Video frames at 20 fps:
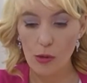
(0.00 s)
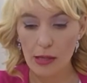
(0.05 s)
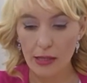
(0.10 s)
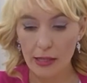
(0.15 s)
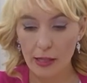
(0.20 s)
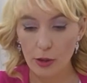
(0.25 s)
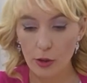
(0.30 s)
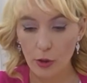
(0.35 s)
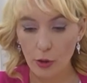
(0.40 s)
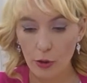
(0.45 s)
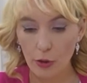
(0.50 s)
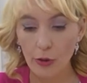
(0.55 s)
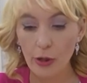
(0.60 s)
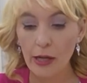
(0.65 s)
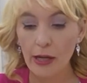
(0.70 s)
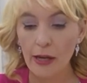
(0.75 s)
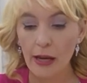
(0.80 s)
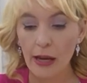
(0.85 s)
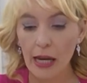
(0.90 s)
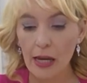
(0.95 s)
let it go,
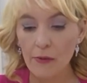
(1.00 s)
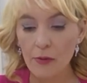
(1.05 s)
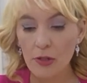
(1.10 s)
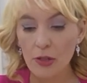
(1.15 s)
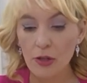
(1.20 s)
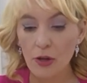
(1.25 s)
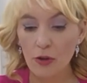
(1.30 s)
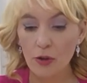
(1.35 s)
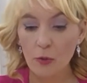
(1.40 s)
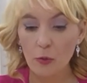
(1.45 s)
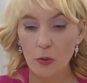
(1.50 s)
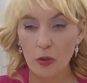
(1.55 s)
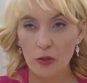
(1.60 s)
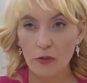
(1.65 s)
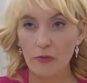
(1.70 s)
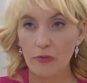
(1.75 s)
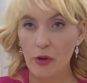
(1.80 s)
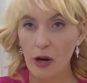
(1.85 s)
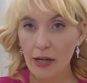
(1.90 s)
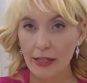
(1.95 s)
even though the
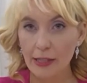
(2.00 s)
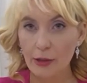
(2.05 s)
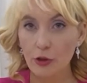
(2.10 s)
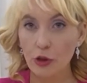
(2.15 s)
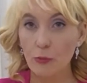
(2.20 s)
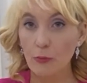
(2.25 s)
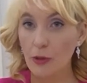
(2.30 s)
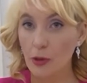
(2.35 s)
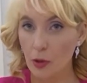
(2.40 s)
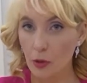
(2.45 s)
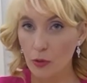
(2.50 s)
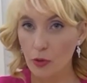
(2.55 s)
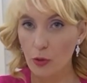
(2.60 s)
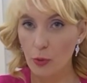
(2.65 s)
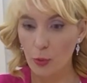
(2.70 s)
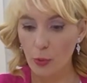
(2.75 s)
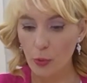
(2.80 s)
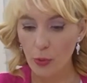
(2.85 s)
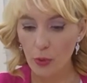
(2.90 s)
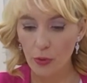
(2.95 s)
writing could be on the
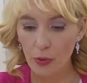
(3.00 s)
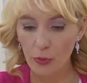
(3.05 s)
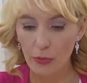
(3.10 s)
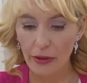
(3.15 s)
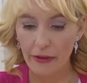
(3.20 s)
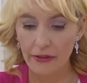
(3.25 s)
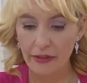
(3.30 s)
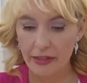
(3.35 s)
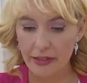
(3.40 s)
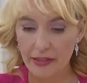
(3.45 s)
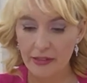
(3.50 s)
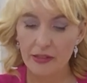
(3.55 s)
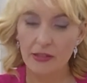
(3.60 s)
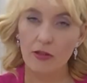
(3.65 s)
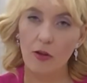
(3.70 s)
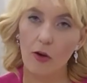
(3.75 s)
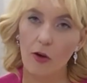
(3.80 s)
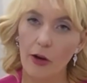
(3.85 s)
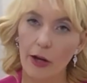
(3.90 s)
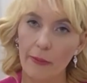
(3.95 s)
wall where it is
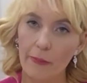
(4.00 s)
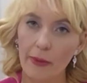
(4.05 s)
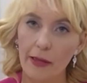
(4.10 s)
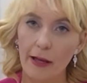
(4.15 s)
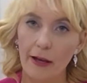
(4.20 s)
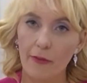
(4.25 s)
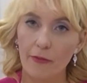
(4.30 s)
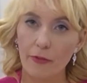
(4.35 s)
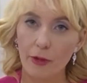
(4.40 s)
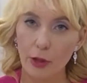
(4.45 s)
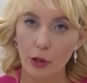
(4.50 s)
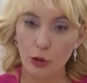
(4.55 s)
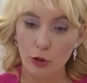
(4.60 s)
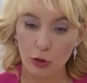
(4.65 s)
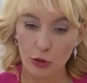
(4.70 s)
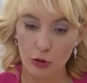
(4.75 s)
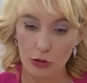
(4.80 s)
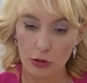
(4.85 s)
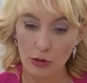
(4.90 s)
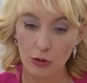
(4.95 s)
time that you
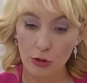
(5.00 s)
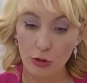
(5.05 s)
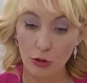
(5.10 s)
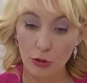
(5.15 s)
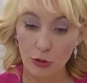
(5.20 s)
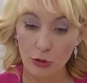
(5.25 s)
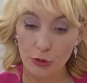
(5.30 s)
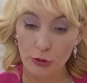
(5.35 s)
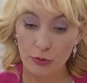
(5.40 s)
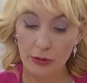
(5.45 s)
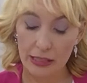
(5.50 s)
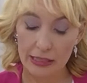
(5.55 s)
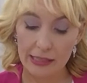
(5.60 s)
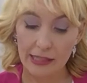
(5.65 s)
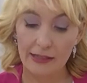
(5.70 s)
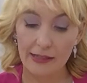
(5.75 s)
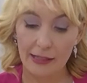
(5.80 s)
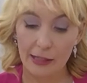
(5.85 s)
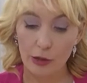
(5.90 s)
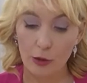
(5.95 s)
need
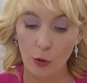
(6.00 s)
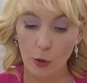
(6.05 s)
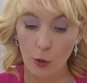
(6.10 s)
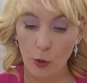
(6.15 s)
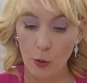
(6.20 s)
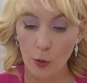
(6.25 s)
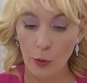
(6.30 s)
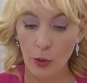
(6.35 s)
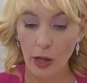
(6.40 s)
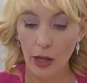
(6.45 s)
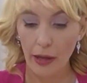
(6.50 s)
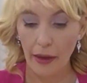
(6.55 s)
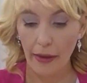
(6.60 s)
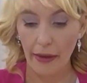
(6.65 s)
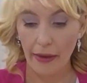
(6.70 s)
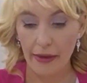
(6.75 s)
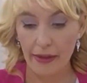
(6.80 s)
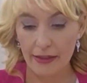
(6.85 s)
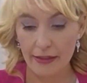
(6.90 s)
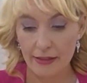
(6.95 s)
to let it go,
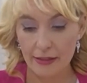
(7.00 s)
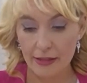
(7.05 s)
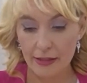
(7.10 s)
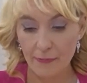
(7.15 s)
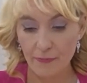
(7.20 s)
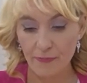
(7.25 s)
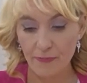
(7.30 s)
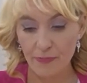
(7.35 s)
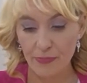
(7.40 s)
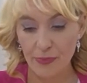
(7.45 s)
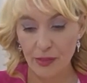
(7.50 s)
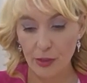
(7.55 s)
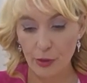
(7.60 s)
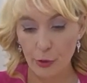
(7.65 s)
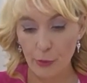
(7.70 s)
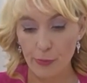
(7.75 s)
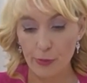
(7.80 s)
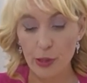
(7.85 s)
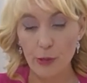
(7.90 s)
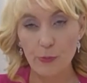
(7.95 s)
and
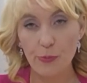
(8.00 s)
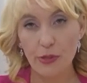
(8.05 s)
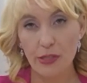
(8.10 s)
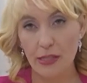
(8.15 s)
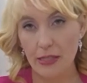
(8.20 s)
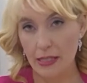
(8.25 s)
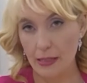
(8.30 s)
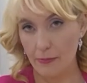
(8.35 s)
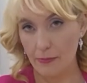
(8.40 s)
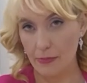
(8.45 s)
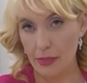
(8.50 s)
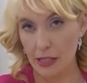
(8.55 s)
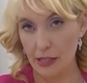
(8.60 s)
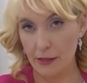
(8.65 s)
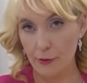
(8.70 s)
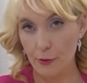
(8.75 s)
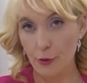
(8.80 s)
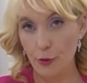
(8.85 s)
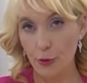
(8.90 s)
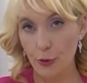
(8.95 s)
to bring in
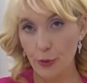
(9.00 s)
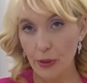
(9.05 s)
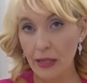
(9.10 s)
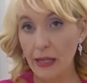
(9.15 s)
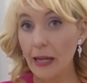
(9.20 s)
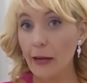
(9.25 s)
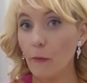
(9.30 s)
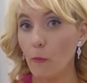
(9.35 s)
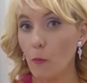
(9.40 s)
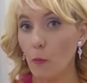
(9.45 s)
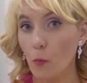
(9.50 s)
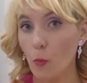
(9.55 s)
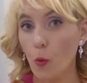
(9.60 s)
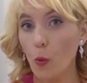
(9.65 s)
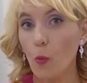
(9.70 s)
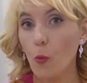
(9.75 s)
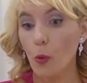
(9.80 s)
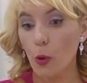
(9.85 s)
something new and more